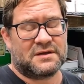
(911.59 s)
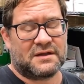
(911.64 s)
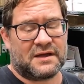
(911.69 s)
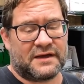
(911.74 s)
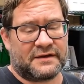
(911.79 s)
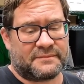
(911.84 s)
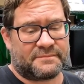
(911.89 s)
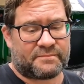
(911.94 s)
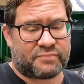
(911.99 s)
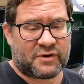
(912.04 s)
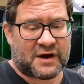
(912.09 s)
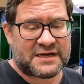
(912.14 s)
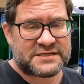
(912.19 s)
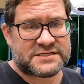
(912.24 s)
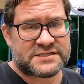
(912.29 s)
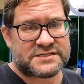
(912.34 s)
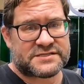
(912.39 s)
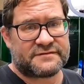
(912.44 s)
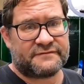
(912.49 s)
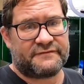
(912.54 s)
Like
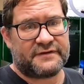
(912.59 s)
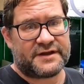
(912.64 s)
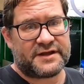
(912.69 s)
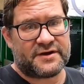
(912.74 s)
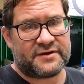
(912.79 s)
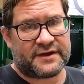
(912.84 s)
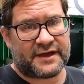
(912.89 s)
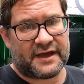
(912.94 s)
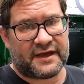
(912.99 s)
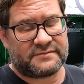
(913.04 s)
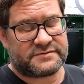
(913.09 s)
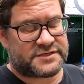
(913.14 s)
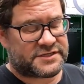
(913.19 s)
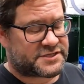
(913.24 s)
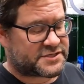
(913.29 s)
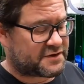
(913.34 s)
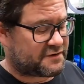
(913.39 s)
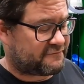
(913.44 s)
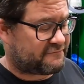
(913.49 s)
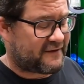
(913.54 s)
processing video games is
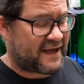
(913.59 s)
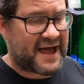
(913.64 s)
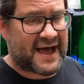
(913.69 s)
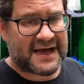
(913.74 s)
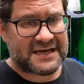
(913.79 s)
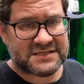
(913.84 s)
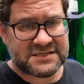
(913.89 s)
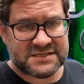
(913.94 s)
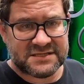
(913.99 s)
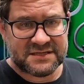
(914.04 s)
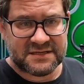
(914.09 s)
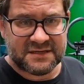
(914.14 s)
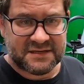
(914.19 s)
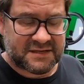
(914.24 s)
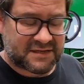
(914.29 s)
so fast.